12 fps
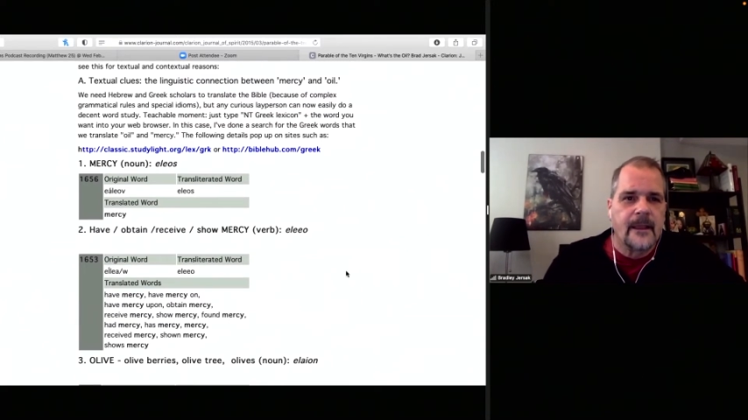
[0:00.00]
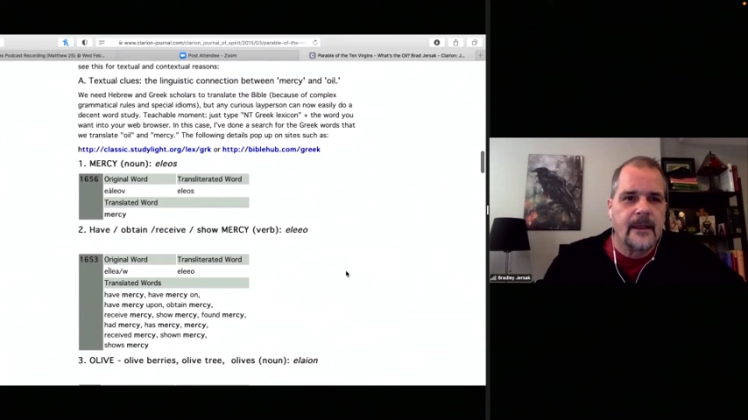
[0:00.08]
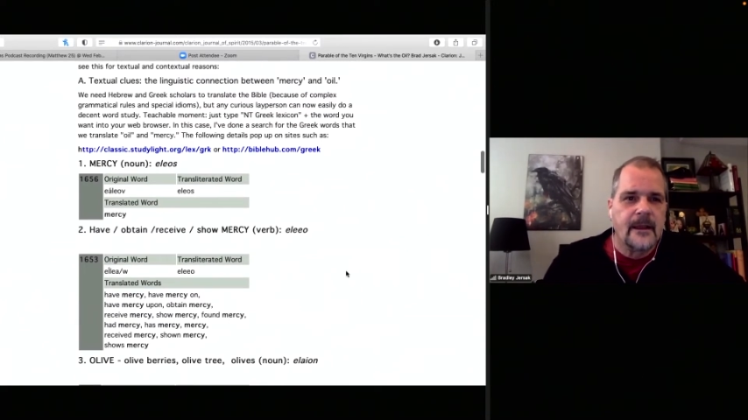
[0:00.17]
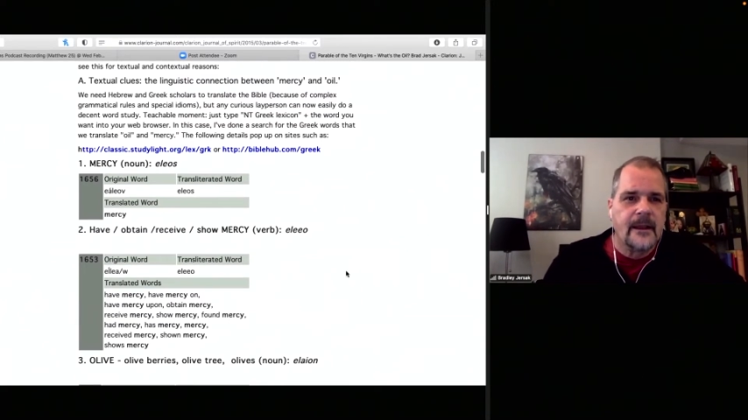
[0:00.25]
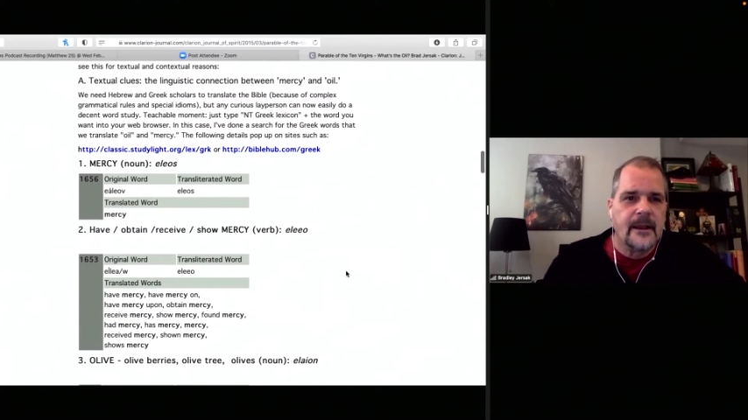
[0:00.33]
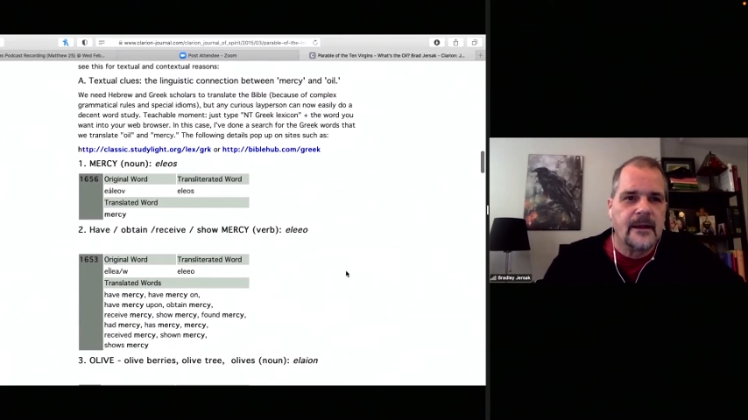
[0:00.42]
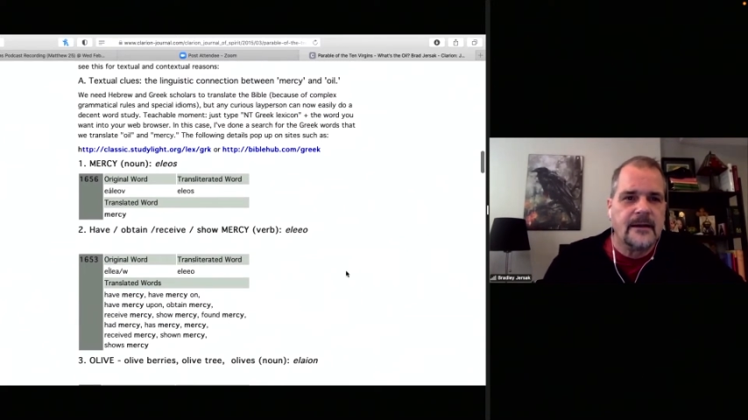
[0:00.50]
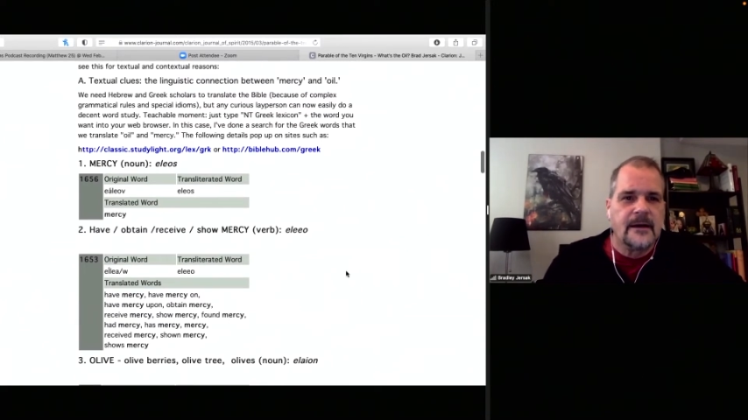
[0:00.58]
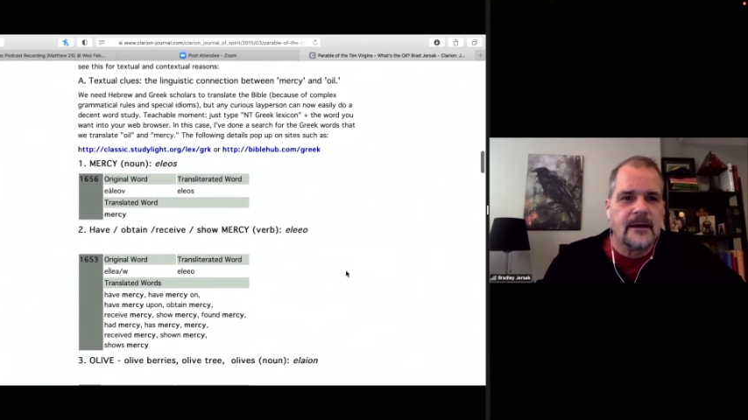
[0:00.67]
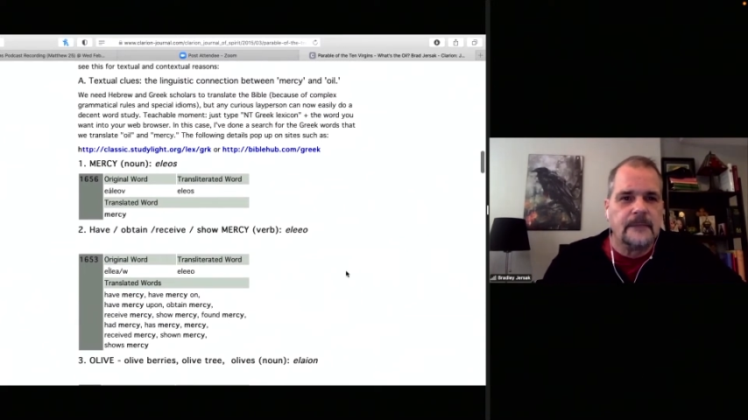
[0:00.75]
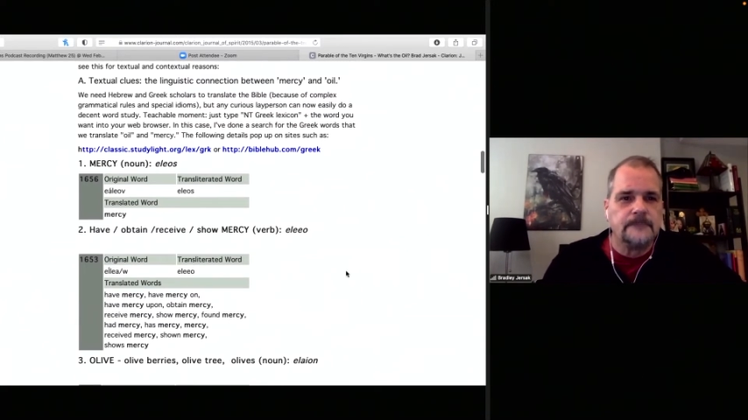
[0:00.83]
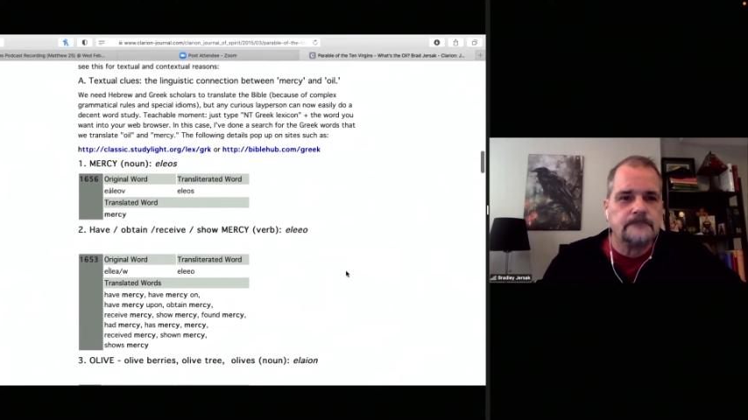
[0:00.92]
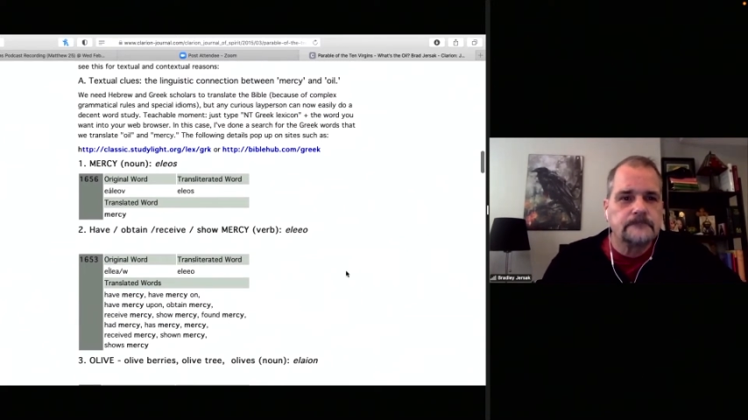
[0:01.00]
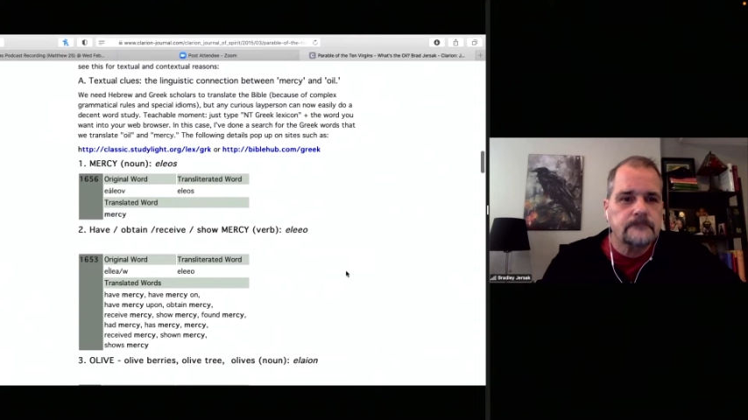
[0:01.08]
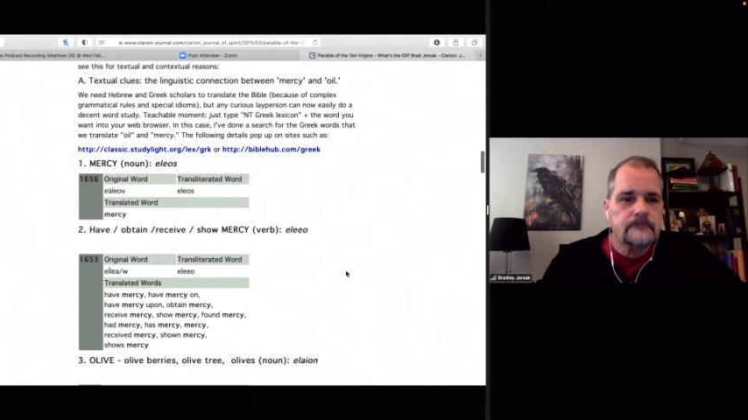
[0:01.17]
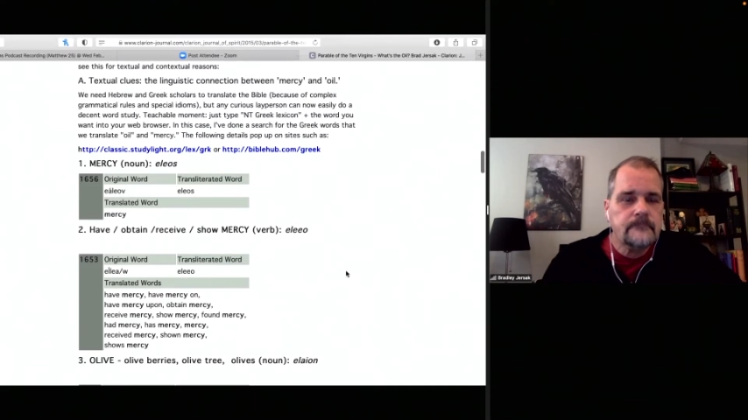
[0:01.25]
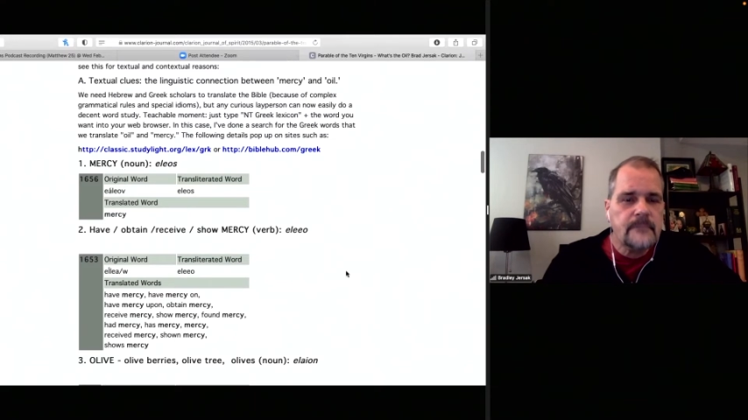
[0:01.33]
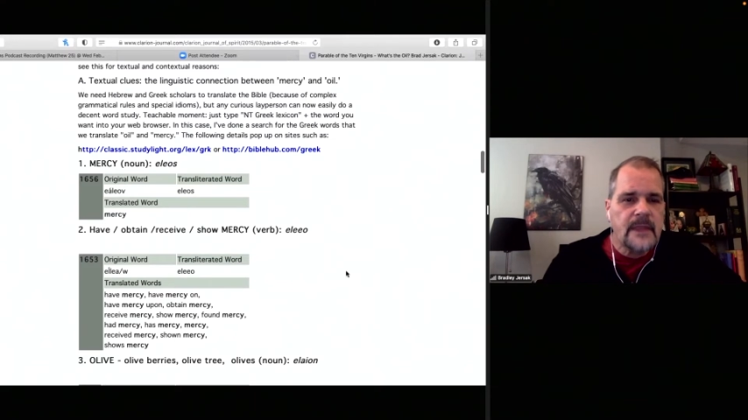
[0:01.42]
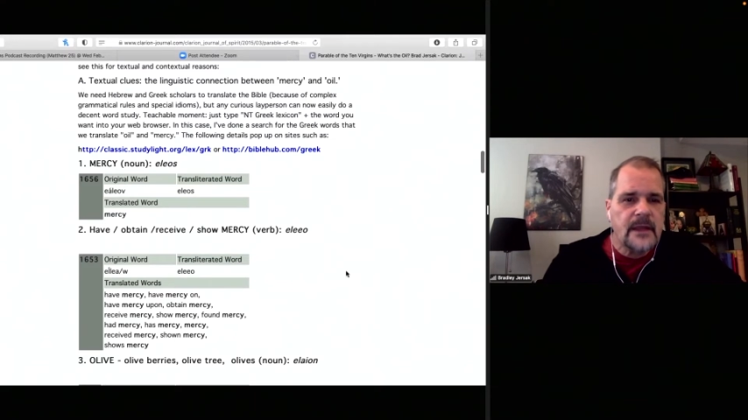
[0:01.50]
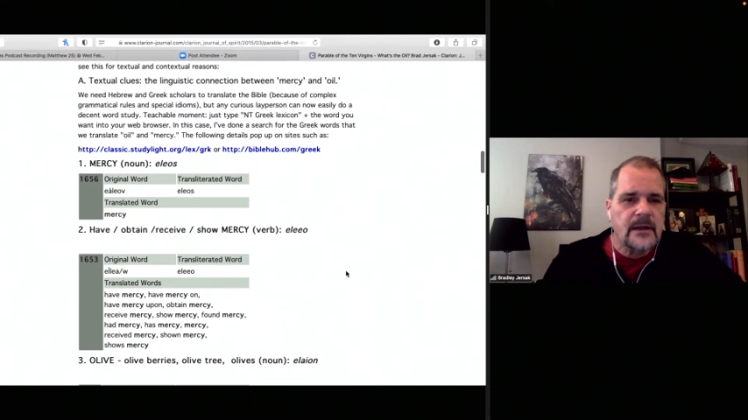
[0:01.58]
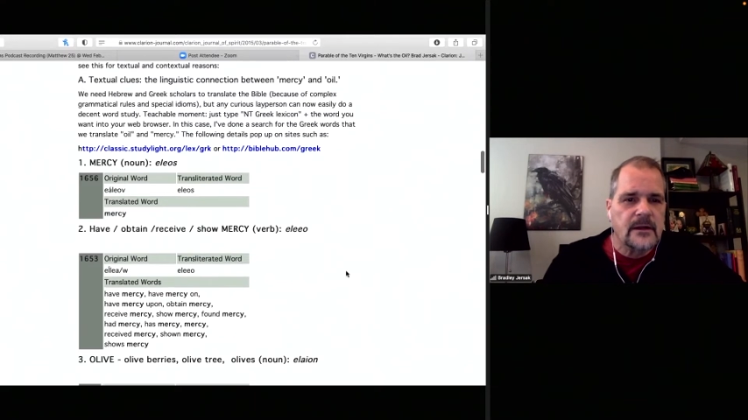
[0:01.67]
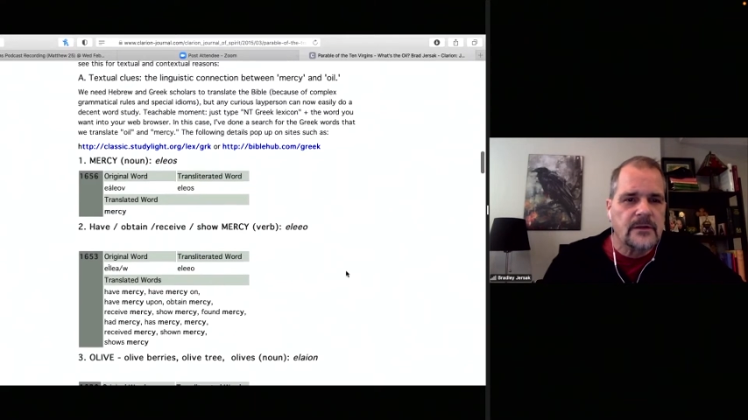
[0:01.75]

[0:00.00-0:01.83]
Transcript: And I'll